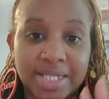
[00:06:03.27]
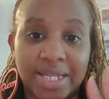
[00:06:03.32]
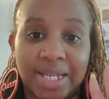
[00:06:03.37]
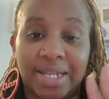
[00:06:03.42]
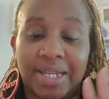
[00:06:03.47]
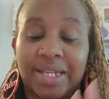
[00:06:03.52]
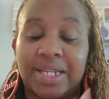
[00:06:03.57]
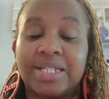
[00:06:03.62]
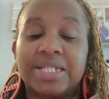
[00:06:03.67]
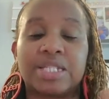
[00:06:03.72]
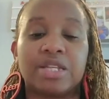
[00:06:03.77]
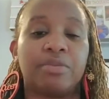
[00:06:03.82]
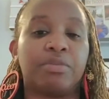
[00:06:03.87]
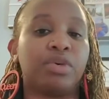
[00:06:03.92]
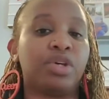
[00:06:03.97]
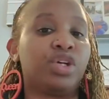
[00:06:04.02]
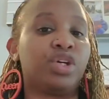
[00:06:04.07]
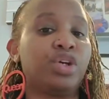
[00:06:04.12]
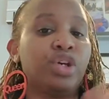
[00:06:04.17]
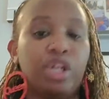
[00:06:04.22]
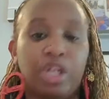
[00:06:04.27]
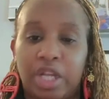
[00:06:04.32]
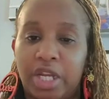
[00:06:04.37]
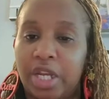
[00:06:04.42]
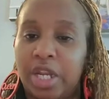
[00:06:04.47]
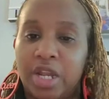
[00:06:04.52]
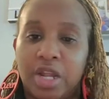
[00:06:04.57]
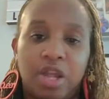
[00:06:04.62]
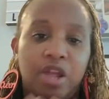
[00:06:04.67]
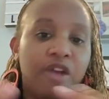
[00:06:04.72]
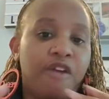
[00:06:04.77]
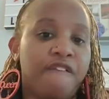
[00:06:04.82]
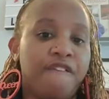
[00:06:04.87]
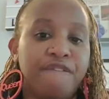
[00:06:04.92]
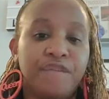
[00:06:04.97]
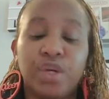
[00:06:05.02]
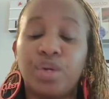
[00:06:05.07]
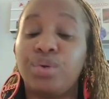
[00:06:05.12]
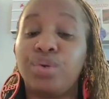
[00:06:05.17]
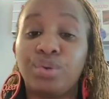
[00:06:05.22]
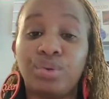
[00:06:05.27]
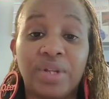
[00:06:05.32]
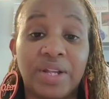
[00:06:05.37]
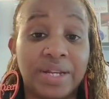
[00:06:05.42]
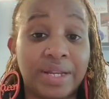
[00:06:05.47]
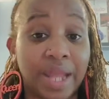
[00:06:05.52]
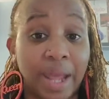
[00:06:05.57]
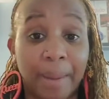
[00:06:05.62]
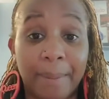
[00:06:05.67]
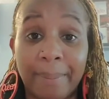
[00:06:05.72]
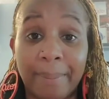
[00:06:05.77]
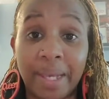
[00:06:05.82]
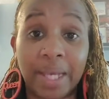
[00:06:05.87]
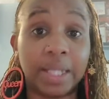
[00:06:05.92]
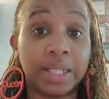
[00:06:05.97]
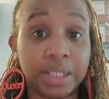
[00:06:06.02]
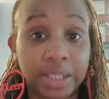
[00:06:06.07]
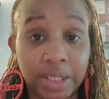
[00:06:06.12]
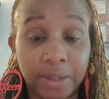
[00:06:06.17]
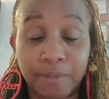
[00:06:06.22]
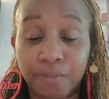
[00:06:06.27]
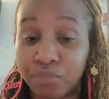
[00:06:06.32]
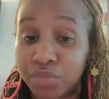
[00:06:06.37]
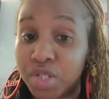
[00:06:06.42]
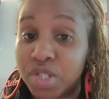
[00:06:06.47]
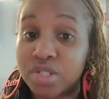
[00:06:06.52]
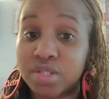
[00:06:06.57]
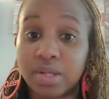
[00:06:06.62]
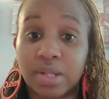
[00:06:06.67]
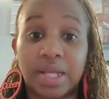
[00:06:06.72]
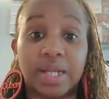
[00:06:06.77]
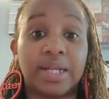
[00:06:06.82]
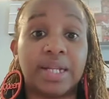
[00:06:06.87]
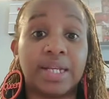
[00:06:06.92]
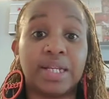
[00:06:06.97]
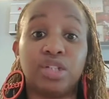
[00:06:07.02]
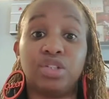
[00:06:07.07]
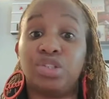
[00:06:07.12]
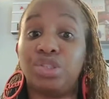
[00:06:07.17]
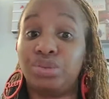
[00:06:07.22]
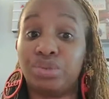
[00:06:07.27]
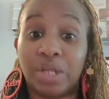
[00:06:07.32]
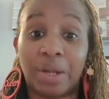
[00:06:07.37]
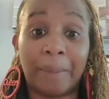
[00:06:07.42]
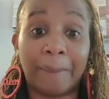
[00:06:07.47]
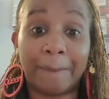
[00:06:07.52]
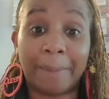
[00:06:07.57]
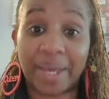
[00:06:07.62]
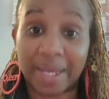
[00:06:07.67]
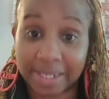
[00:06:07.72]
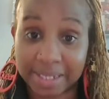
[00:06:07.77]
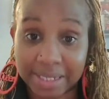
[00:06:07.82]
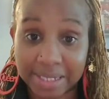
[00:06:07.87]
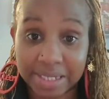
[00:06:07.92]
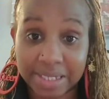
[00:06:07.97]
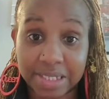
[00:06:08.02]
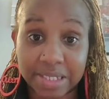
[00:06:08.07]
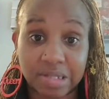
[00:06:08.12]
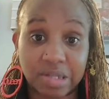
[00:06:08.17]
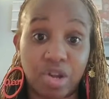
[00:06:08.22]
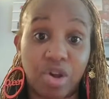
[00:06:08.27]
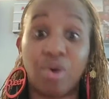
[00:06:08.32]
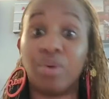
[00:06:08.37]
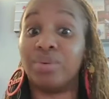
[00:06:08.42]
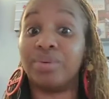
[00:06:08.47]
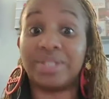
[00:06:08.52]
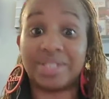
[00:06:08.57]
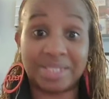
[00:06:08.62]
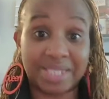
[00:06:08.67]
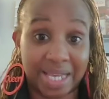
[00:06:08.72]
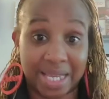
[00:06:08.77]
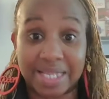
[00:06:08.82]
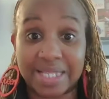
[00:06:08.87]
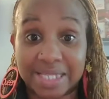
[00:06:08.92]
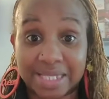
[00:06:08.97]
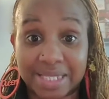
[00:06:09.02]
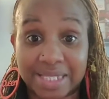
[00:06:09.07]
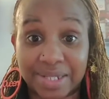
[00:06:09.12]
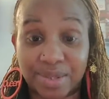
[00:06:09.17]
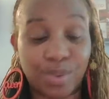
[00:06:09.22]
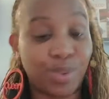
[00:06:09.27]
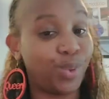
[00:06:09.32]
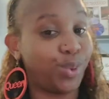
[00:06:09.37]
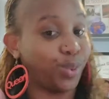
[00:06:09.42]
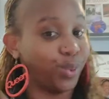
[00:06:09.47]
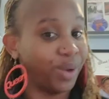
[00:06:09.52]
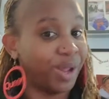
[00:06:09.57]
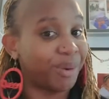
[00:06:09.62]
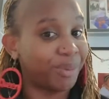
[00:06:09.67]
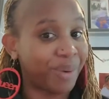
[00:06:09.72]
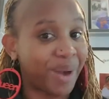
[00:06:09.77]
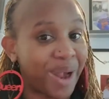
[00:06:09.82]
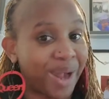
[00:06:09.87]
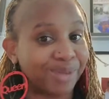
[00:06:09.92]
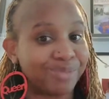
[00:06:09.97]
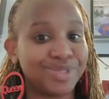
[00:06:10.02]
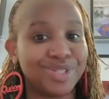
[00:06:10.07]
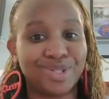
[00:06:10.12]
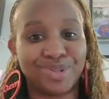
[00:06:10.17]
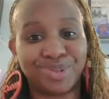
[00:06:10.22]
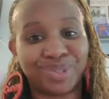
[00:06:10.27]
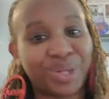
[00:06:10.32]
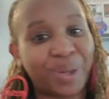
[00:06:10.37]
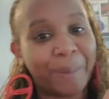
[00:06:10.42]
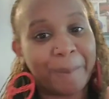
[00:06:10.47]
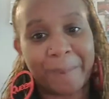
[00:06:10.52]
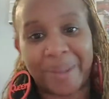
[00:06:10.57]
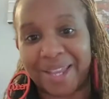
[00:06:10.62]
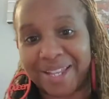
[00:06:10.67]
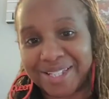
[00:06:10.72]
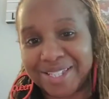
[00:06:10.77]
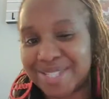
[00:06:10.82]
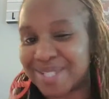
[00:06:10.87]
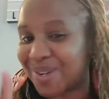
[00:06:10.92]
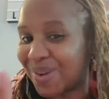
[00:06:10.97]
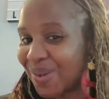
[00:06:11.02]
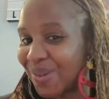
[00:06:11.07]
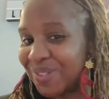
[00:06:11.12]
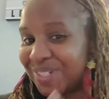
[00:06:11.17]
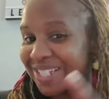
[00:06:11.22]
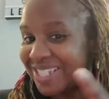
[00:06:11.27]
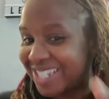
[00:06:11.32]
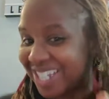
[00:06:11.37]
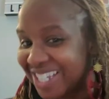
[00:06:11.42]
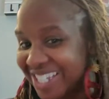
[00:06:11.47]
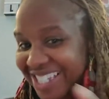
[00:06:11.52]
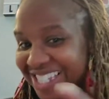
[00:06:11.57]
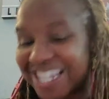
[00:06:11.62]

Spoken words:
and get some good food in that belly so that they can do their best on the test. Ooh, that rhymes. Doing their best on the test.